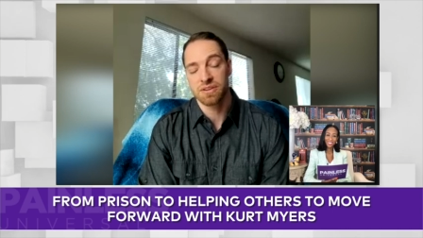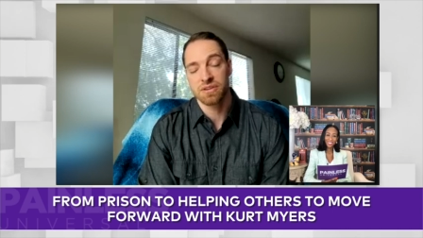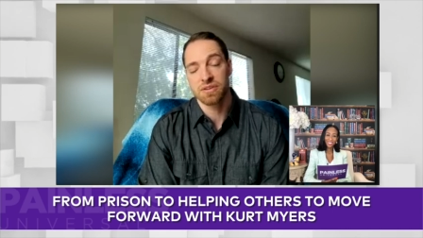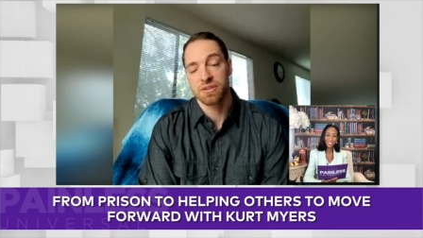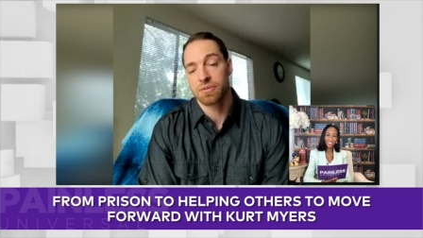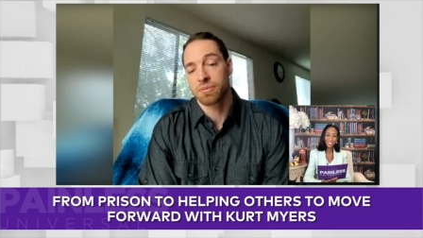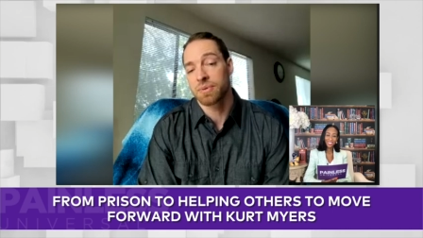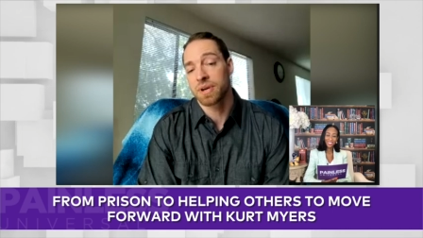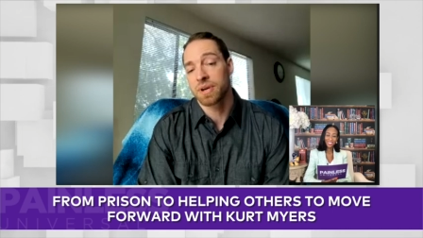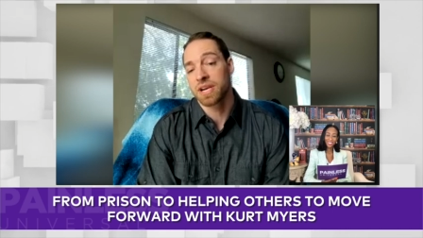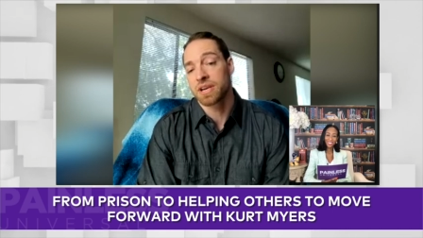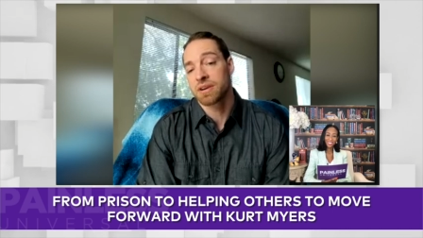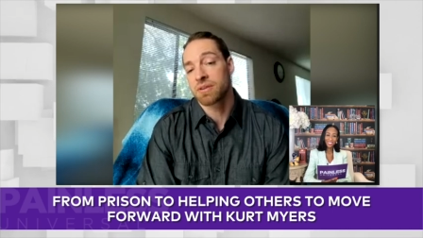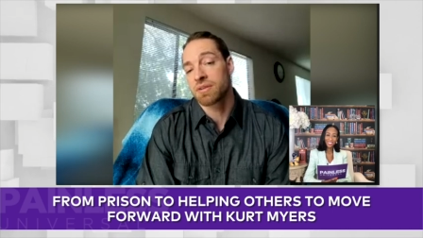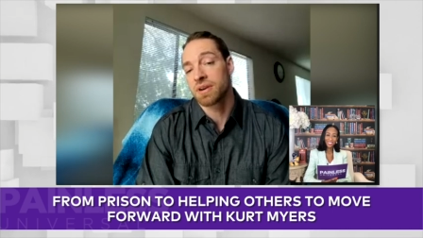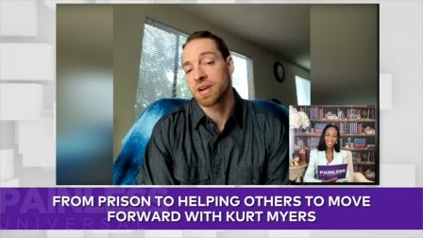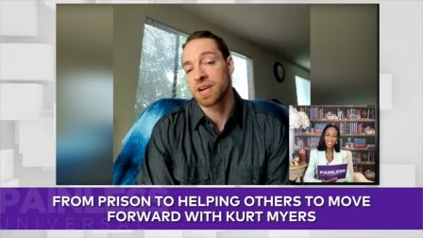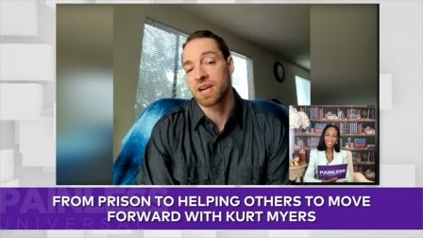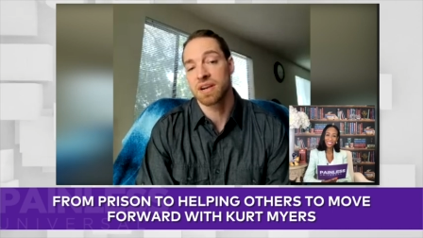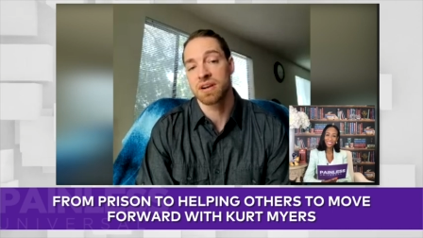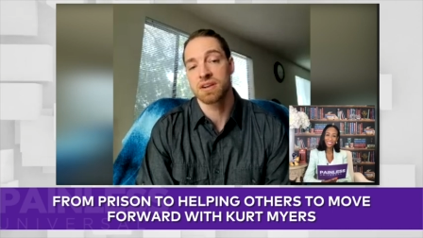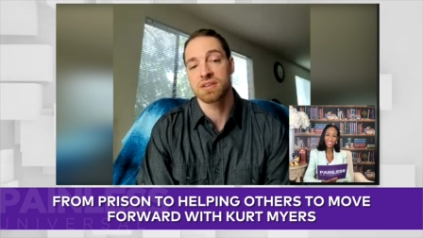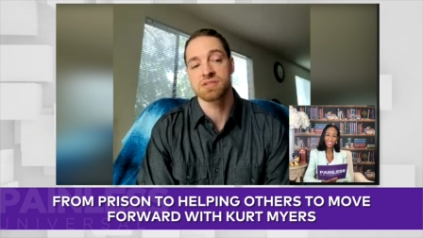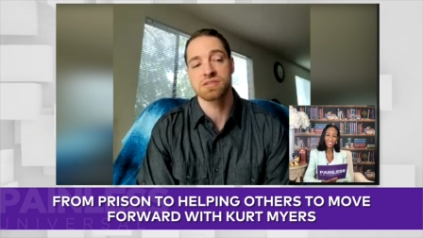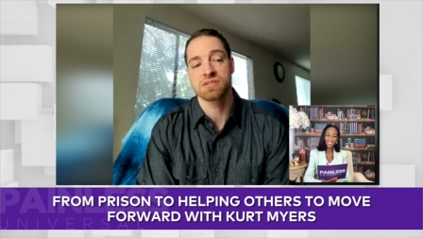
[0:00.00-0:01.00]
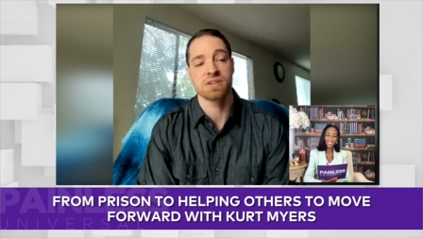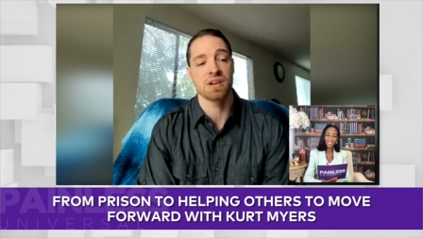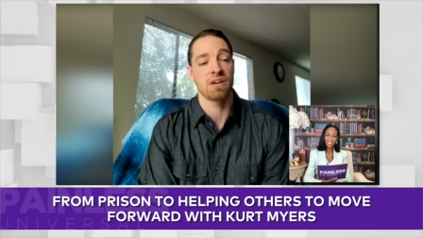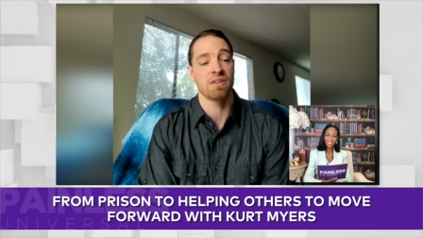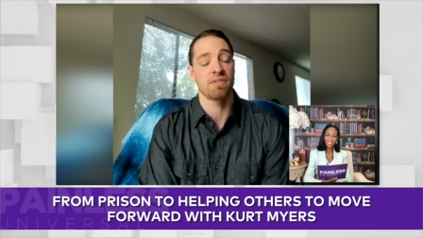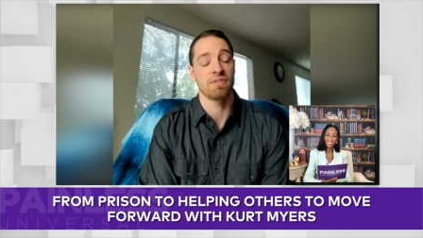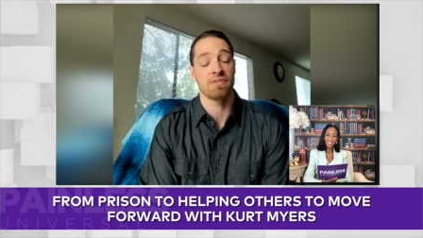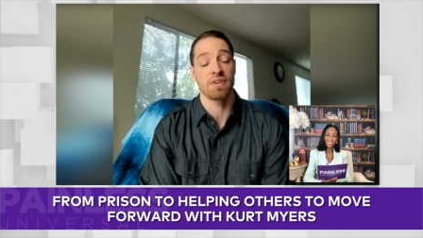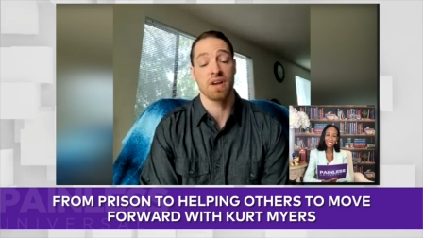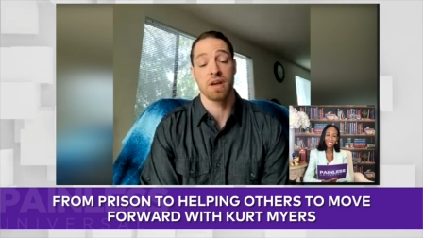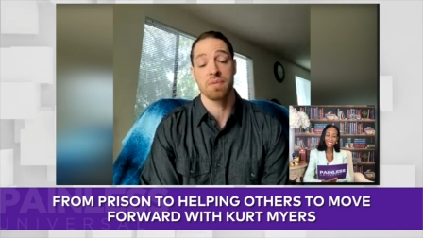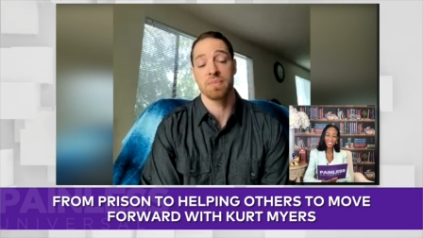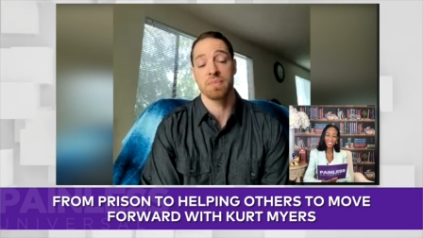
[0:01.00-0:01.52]
to recreate
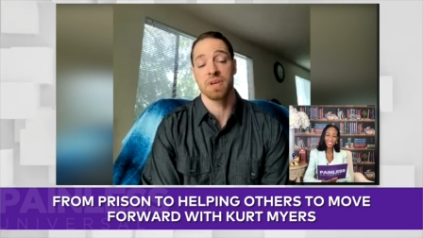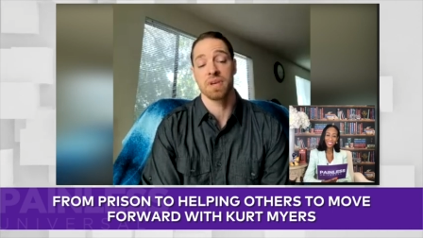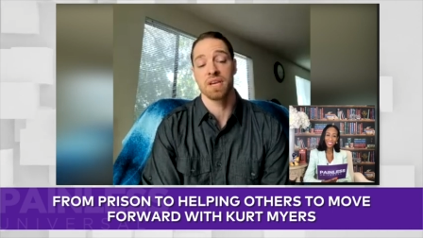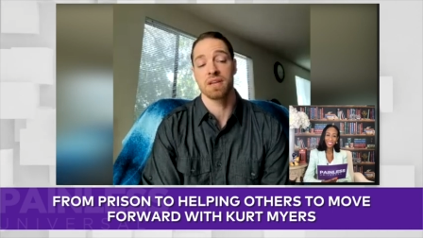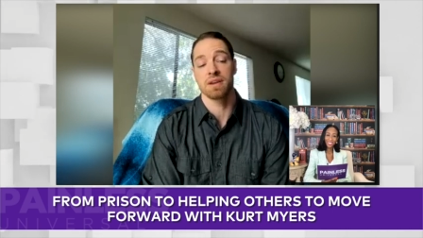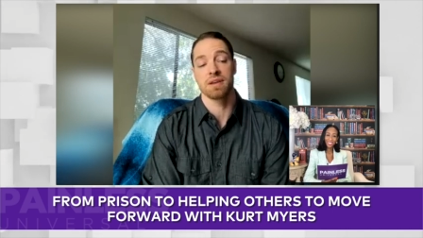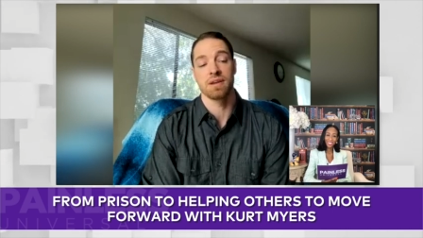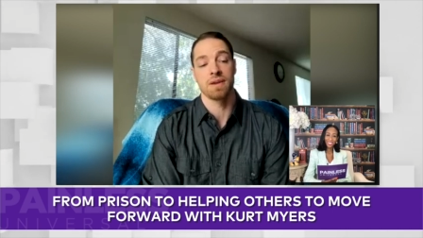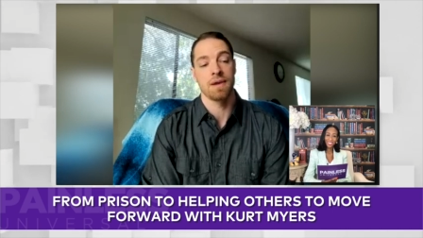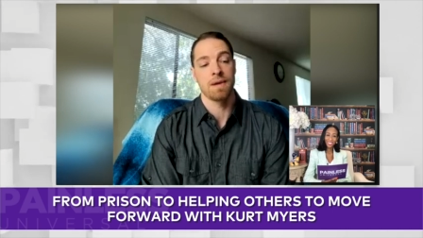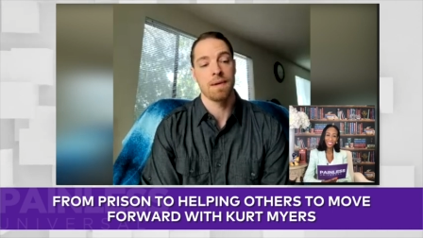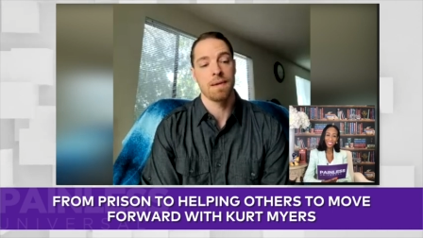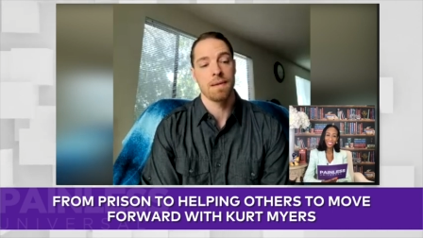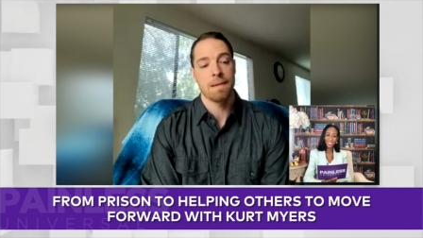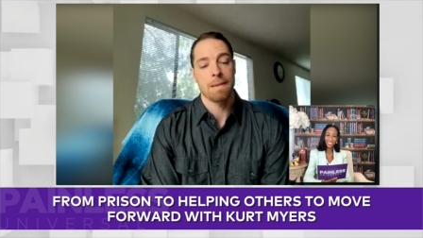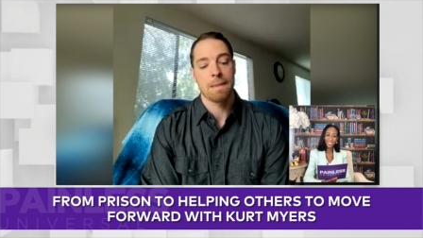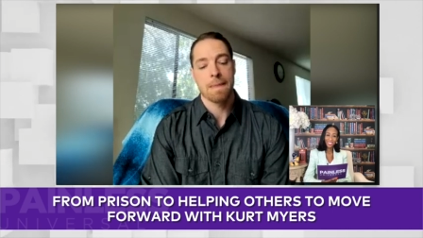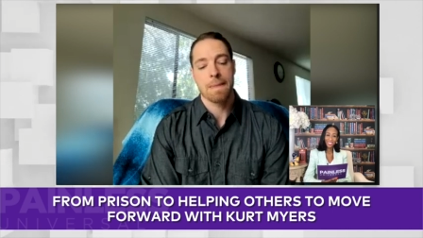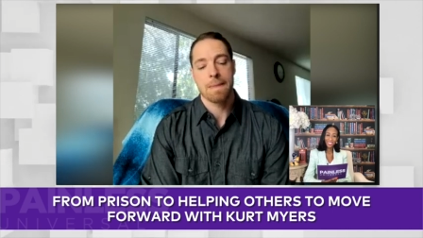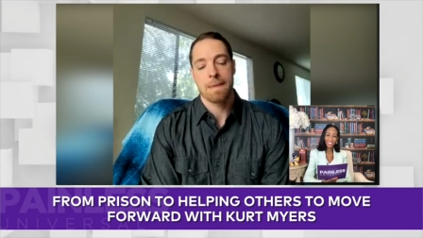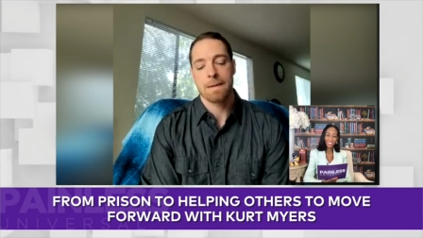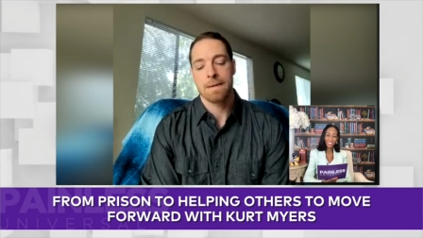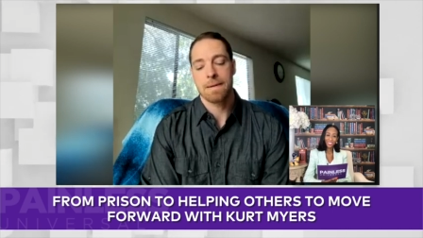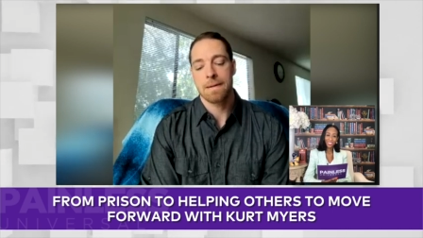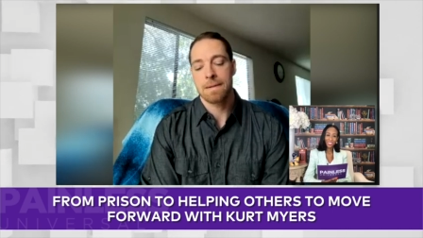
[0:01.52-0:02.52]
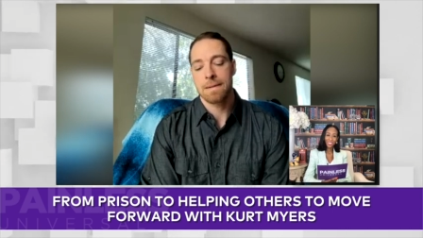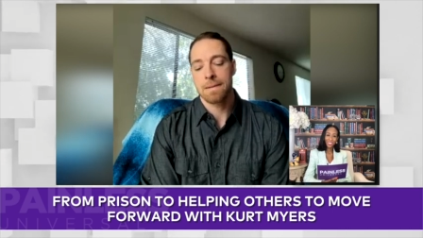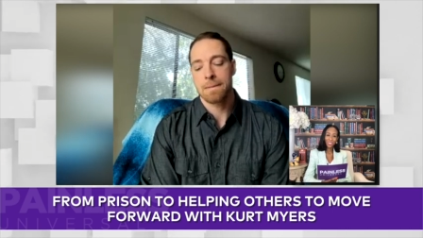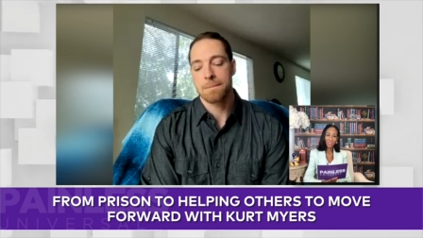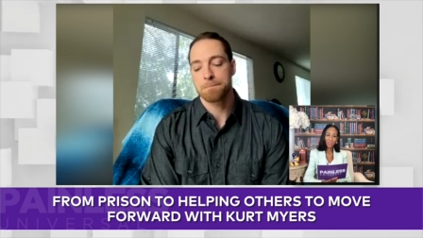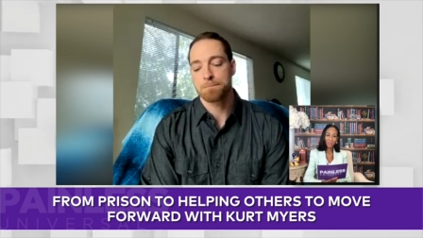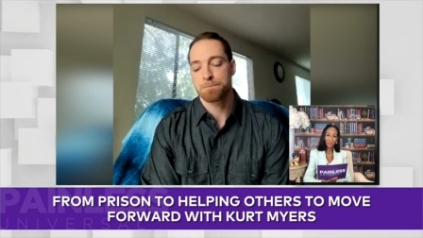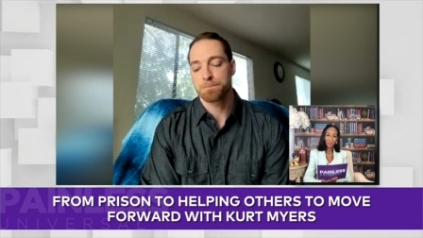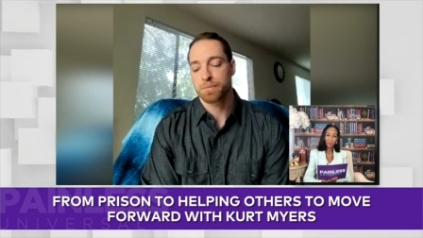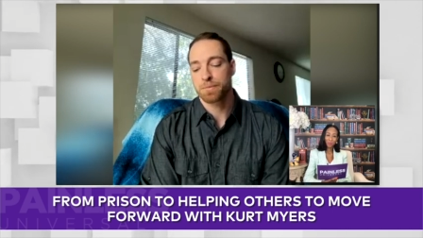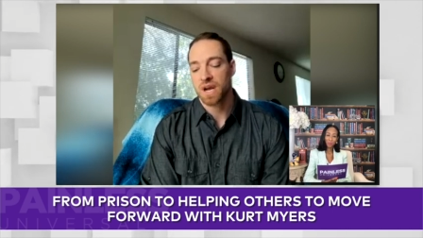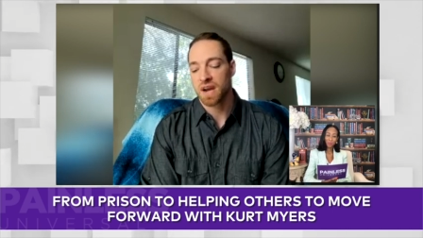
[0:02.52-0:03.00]
yourself i mean um,